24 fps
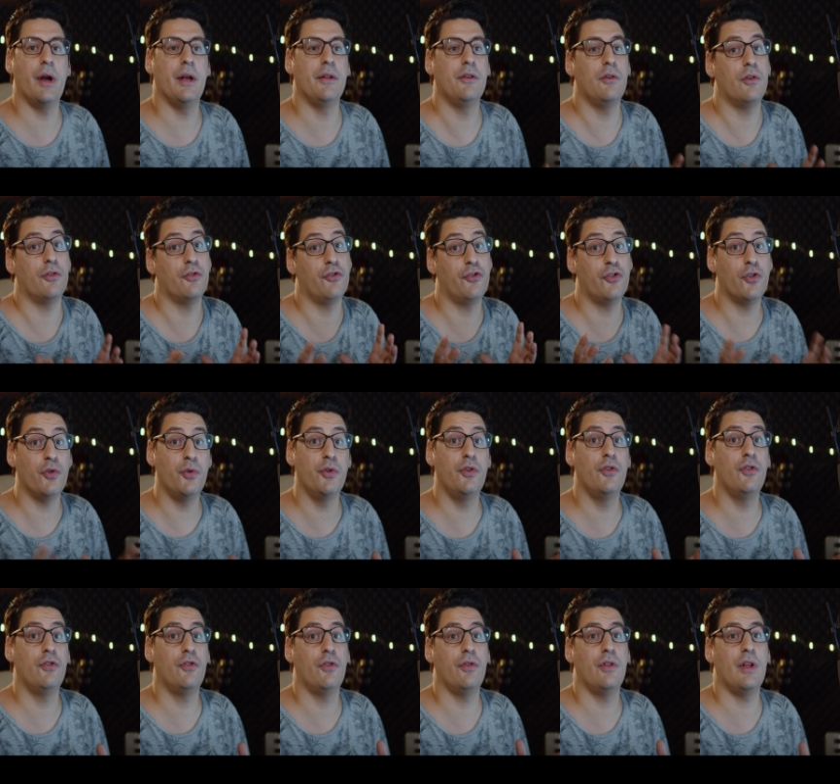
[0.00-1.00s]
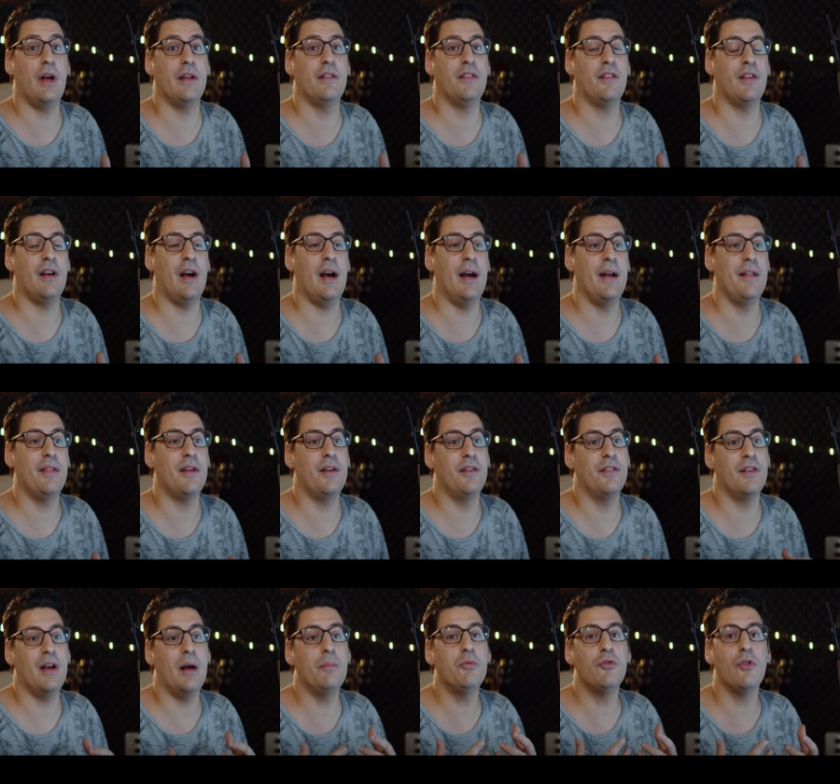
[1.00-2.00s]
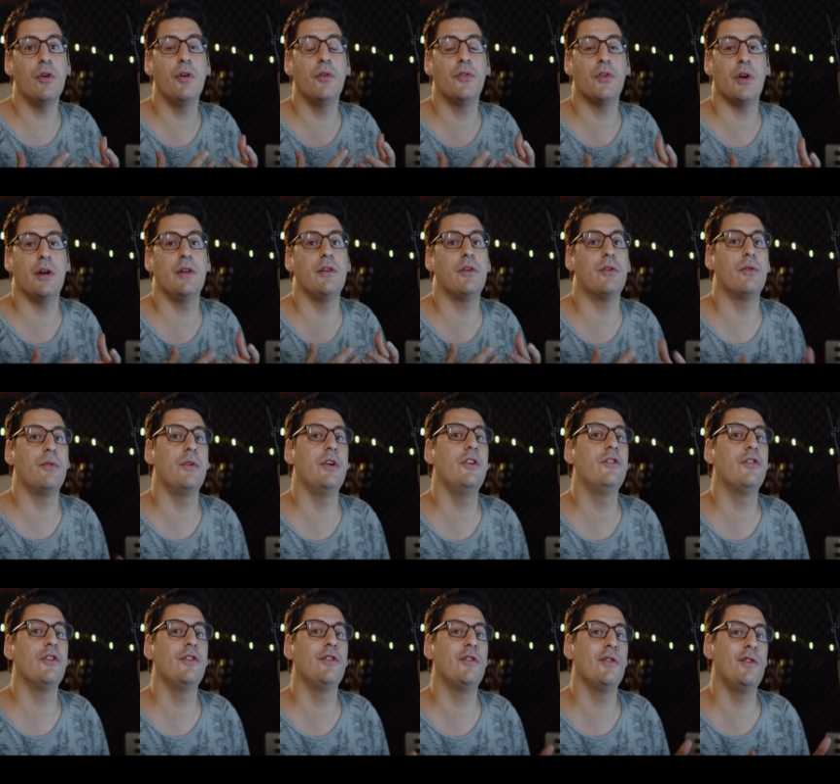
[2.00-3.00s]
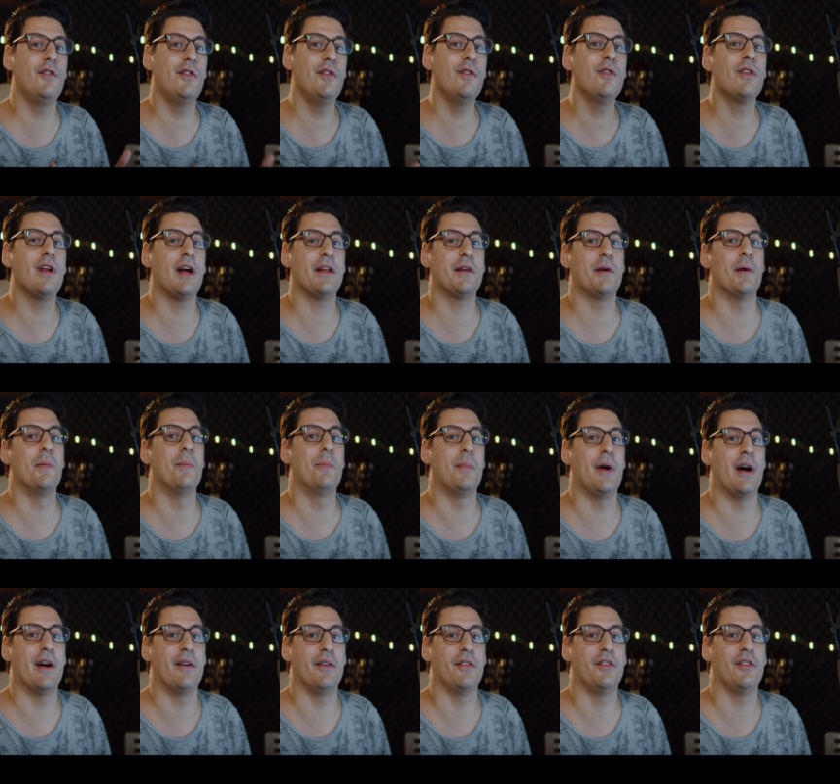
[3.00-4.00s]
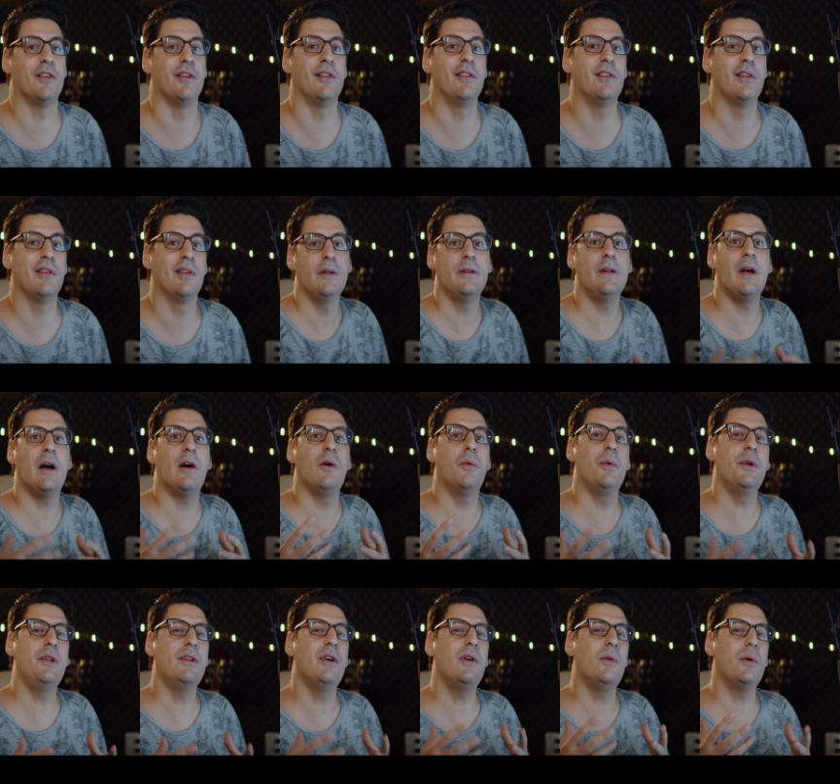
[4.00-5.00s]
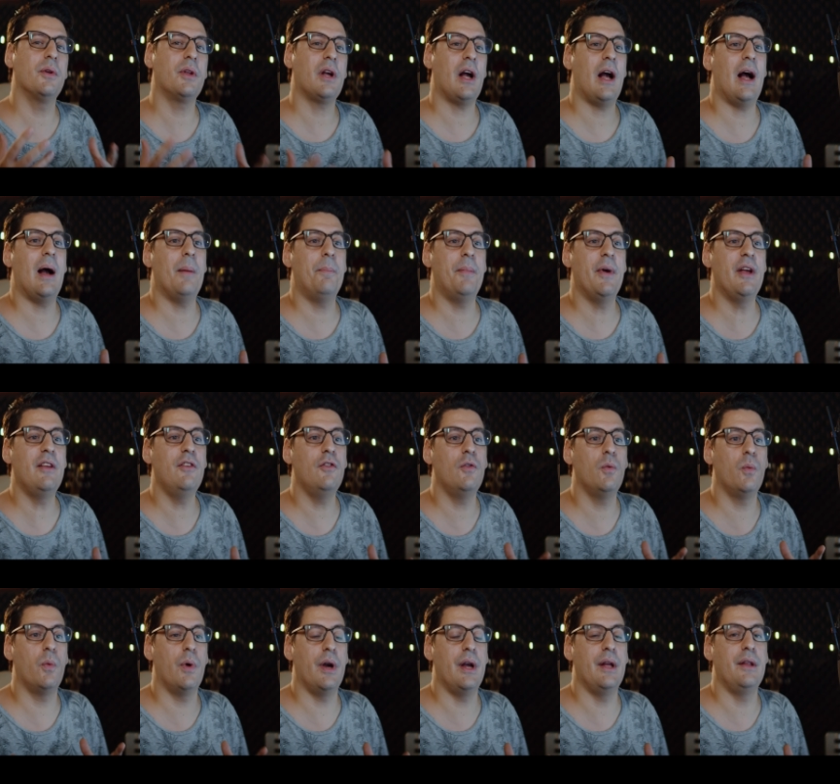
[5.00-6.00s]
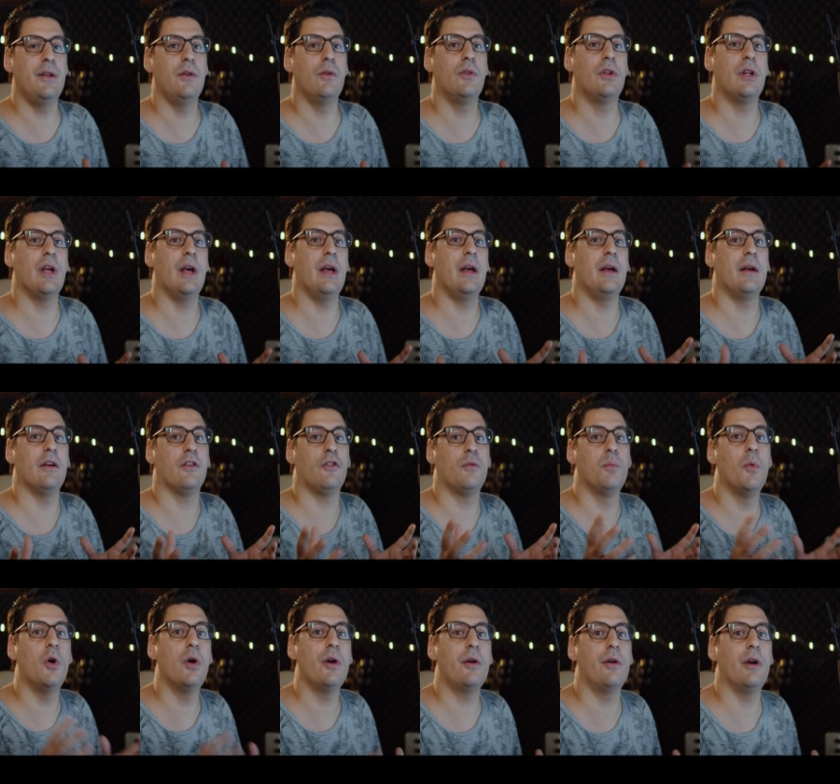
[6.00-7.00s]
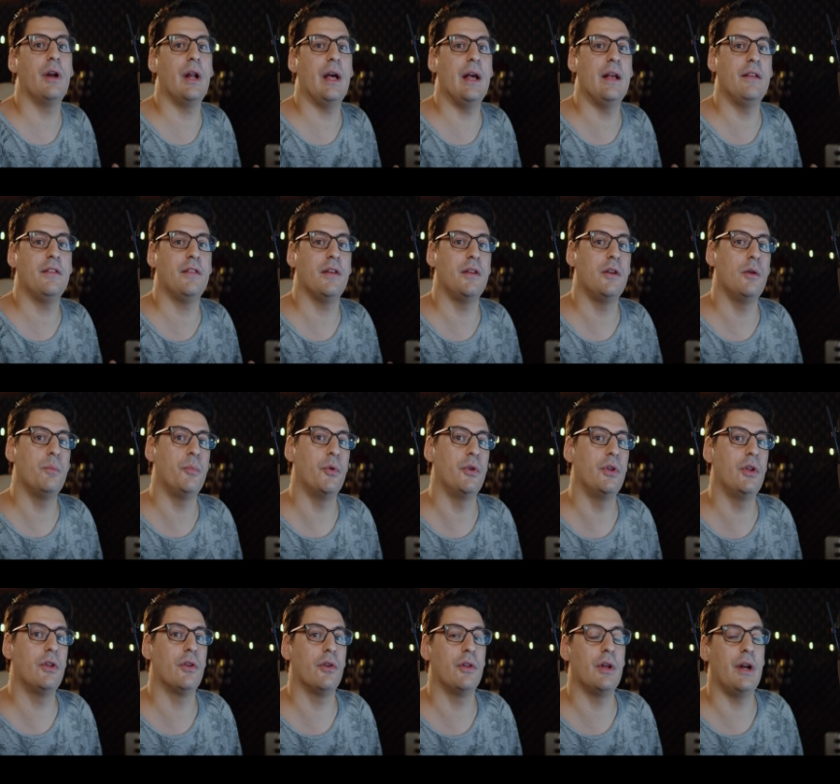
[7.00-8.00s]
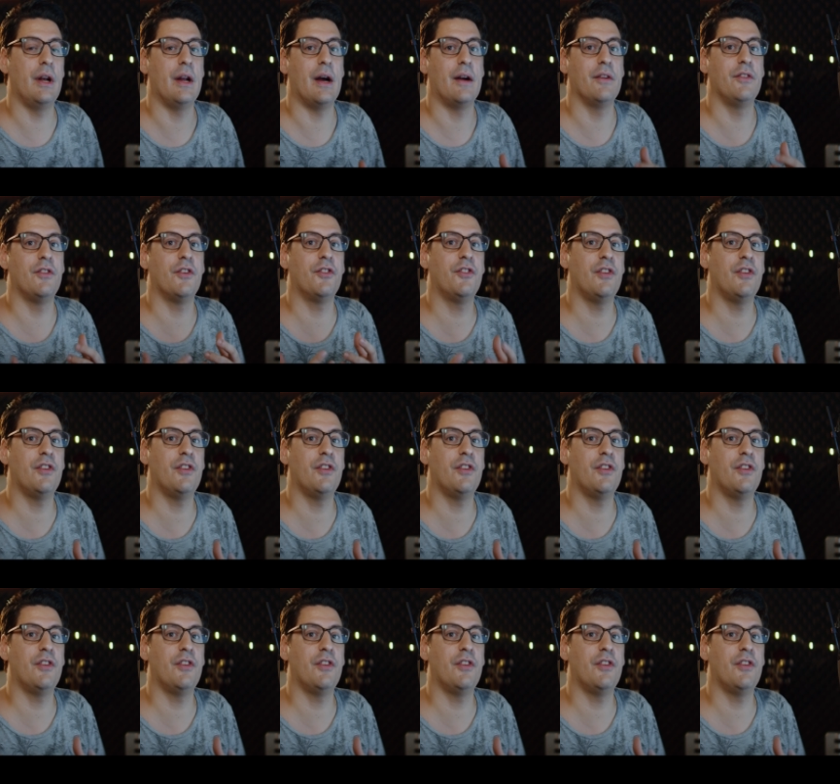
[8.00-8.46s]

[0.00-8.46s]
and you're so used to that size, there is absolutely no reason to do that comparison. Now, we know Know what happens when you take a smaller lens and you put it on a larger